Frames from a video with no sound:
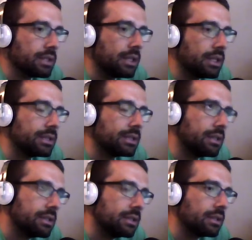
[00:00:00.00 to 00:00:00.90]
he doesn't
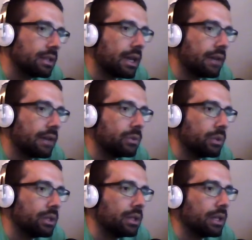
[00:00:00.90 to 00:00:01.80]
necessarily have to
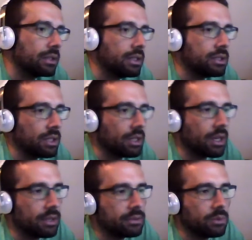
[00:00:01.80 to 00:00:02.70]
win. Like DJ
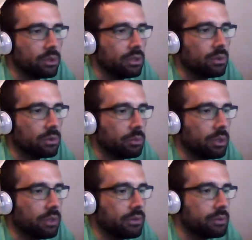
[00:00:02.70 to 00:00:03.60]
has to win in order to
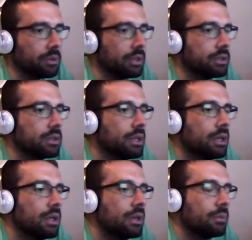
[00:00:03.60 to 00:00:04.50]
pay off his price.
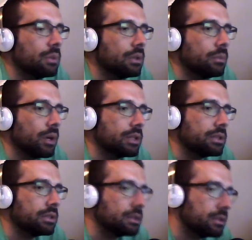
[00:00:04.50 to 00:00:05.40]
But Bryson